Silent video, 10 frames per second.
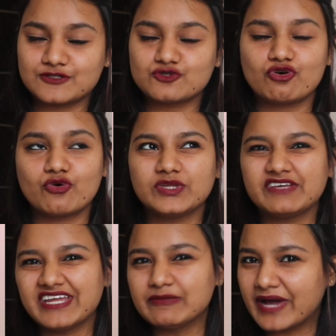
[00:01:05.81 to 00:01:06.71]
So with
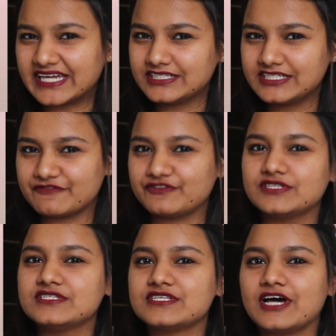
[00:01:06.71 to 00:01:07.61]
a very minor
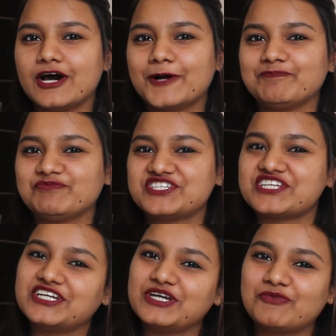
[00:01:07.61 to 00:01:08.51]
difference,
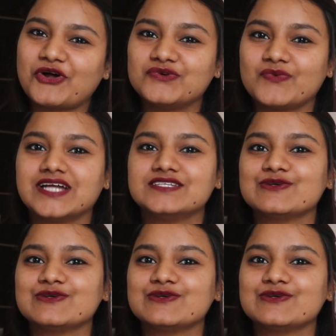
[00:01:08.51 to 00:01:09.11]
study abroad won.